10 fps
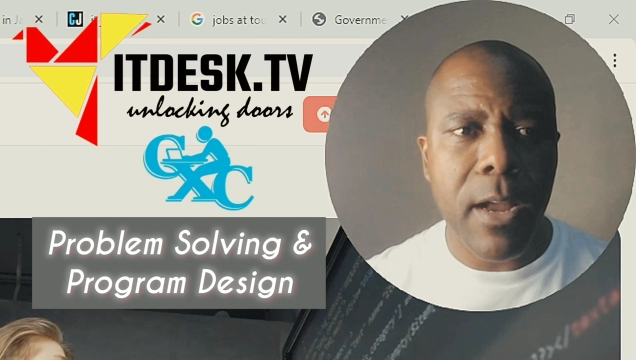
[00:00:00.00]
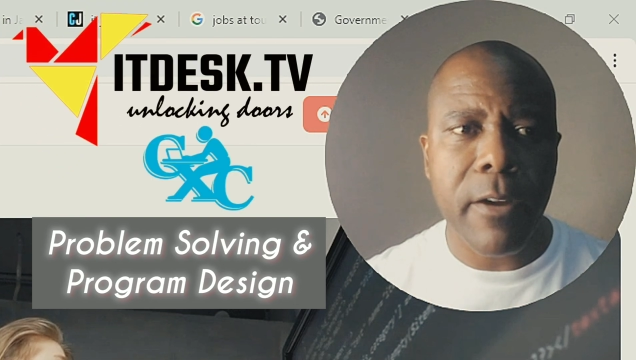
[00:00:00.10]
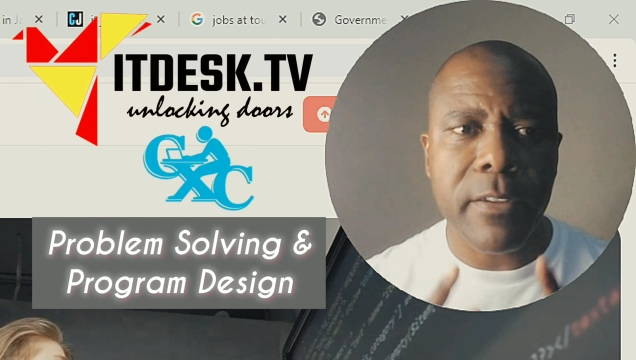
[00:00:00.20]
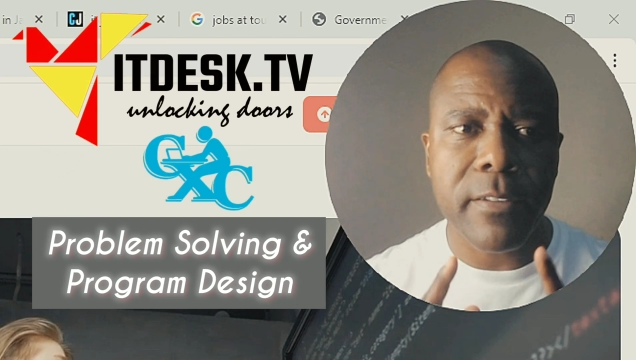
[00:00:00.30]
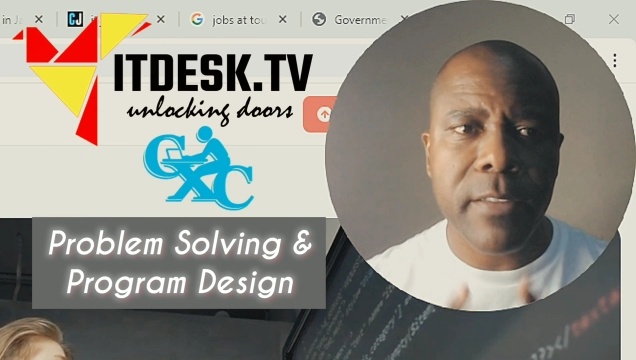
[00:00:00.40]

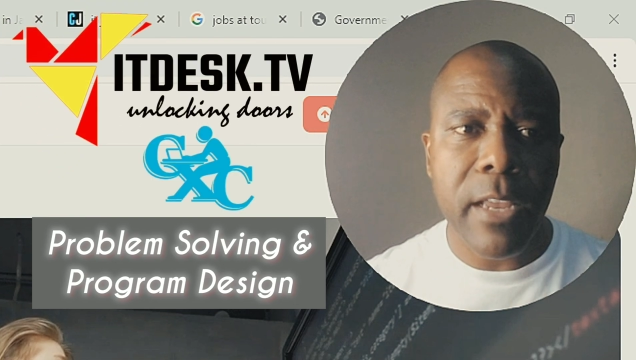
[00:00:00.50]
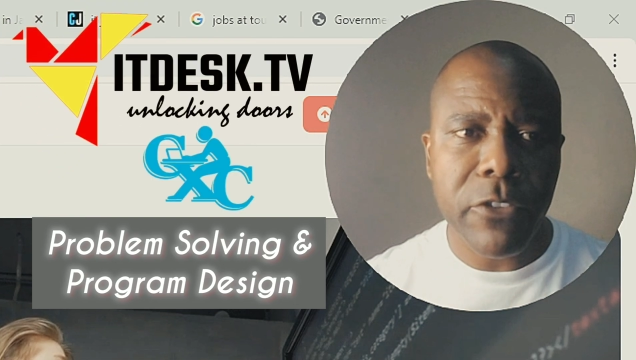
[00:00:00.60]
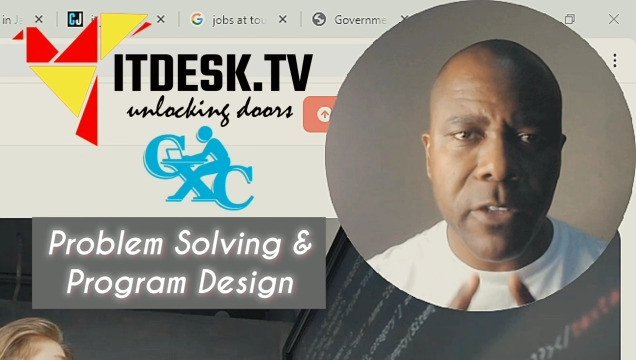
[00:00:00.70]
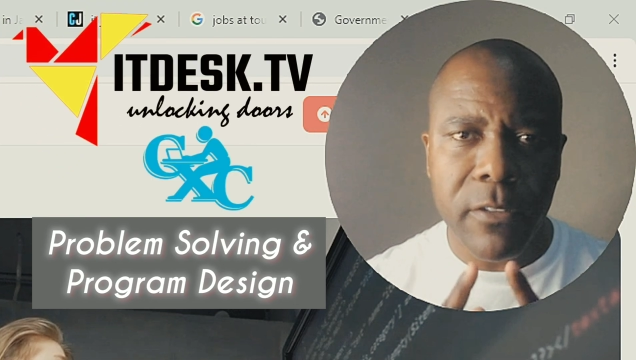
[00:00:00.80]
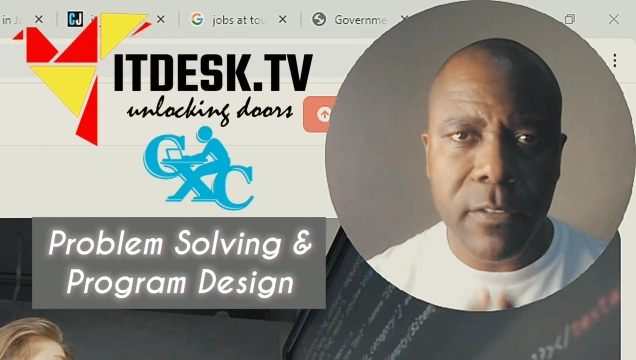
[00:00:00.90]
are
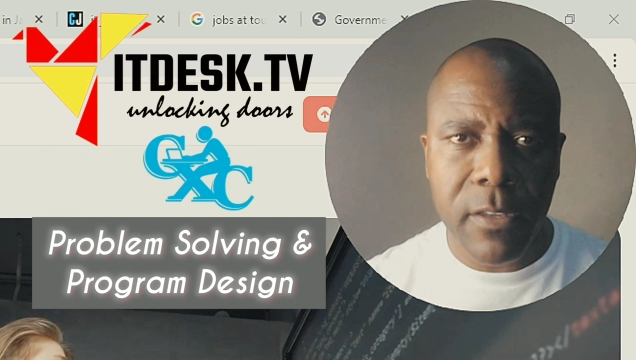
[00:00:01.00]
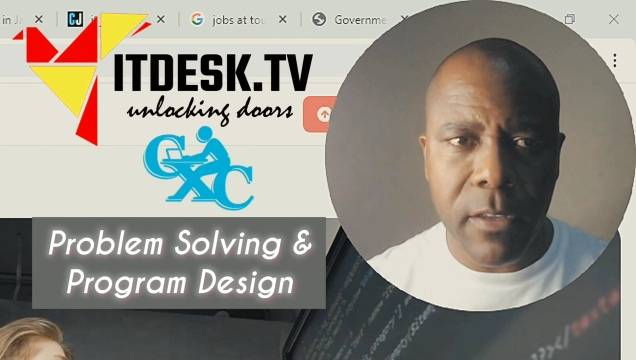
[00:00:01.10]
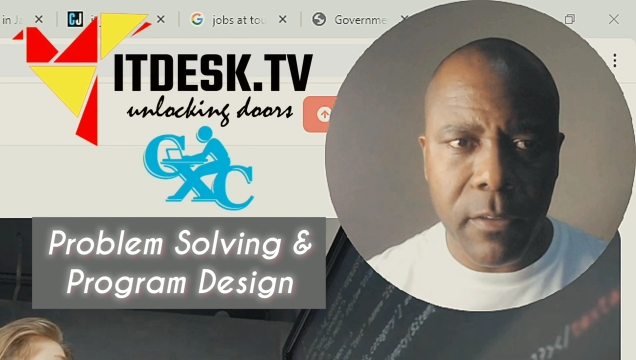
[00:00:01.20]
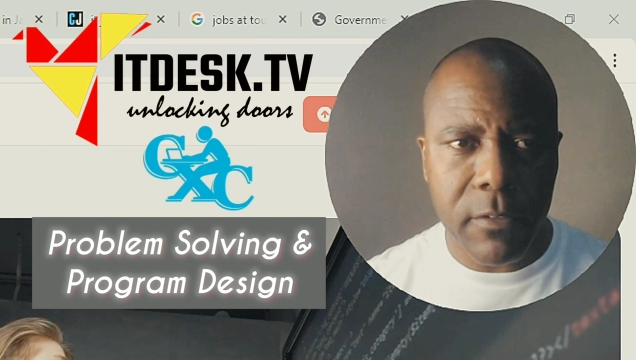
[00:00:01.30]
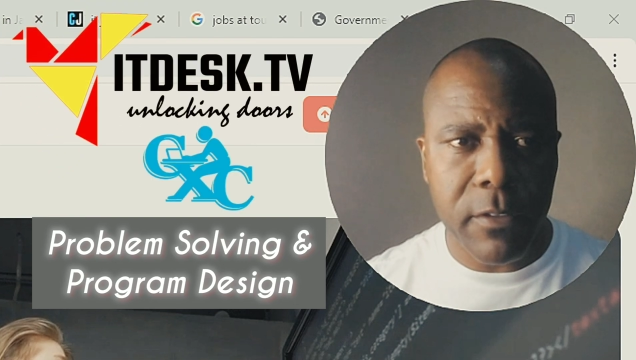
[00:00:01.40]
essential
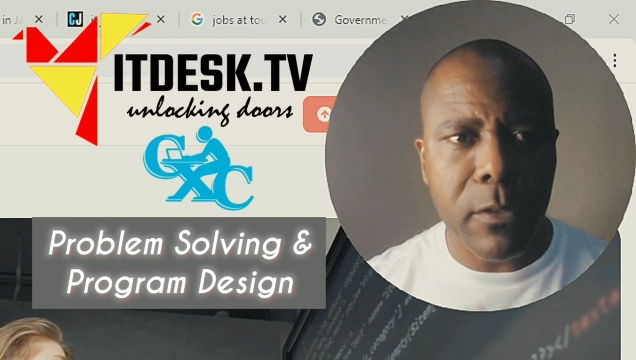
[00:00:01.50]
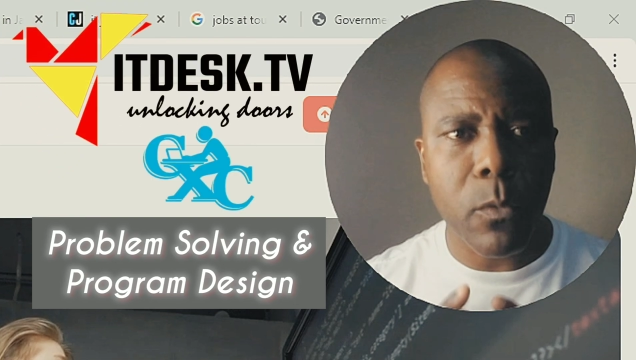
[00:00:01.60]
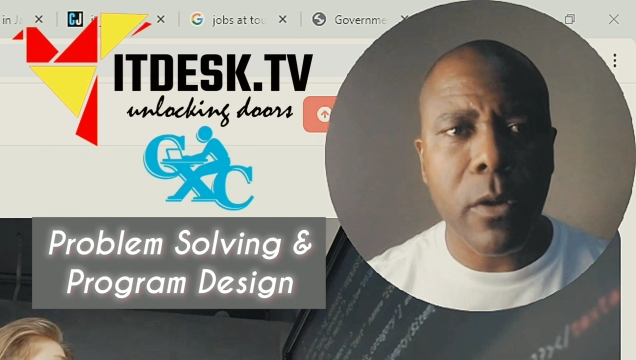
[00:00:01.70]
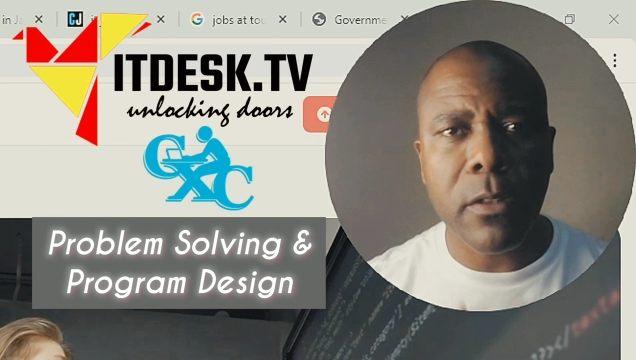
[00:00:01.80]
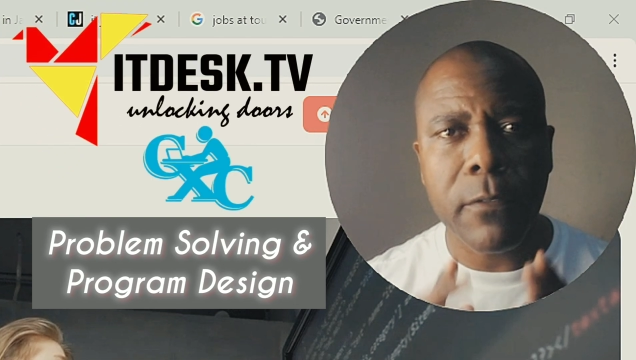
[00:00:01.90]
skills in the
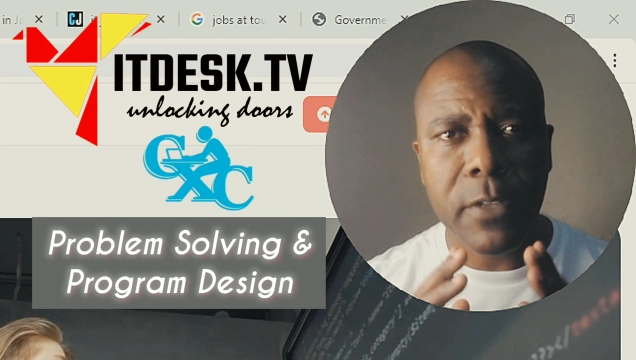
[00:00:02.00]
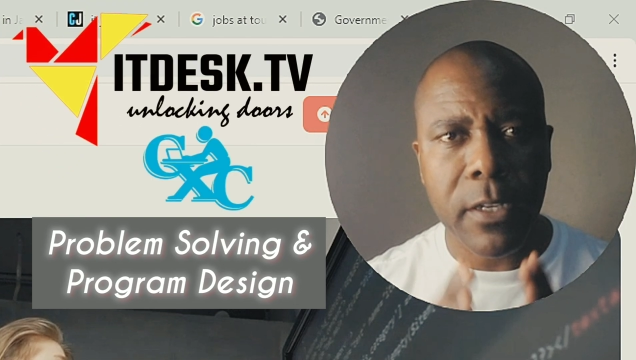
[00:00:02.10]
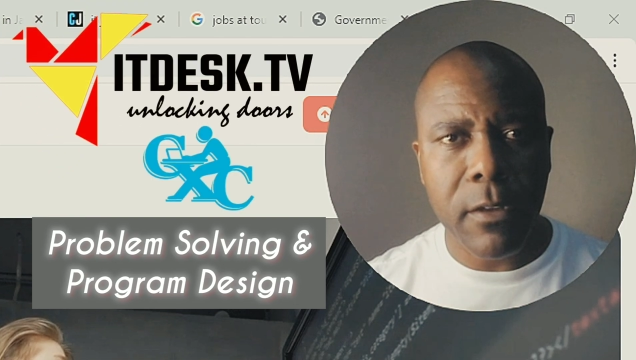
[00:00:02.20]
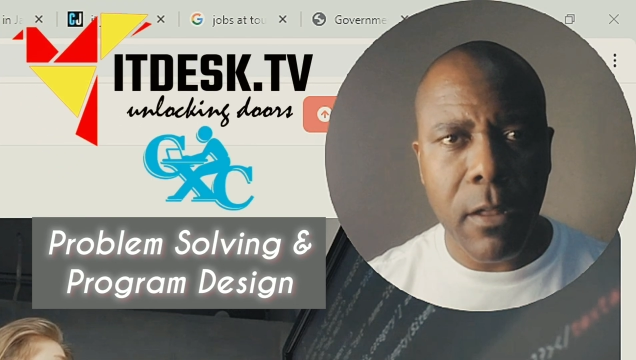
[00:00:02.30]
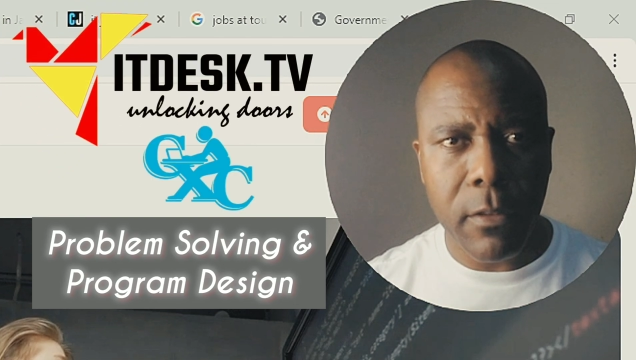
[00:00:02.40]
world of
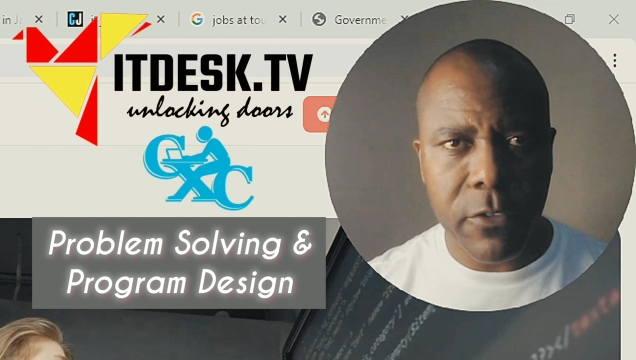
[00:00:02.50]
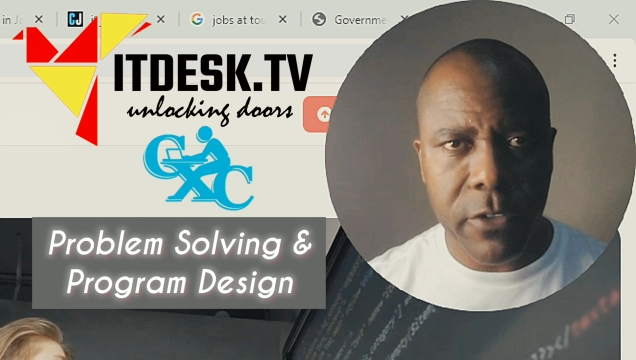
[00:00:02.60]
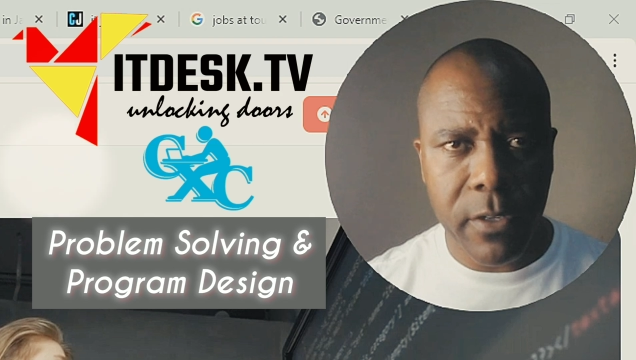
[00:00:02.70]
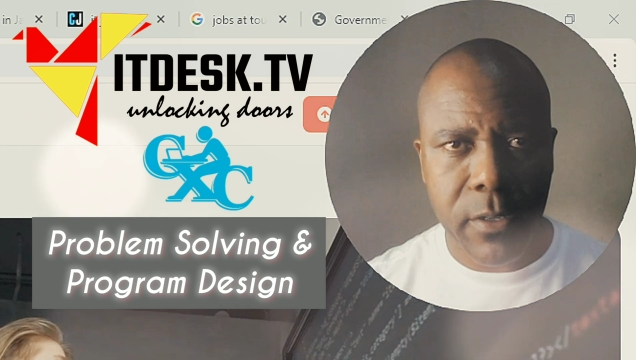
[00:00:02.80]
technology.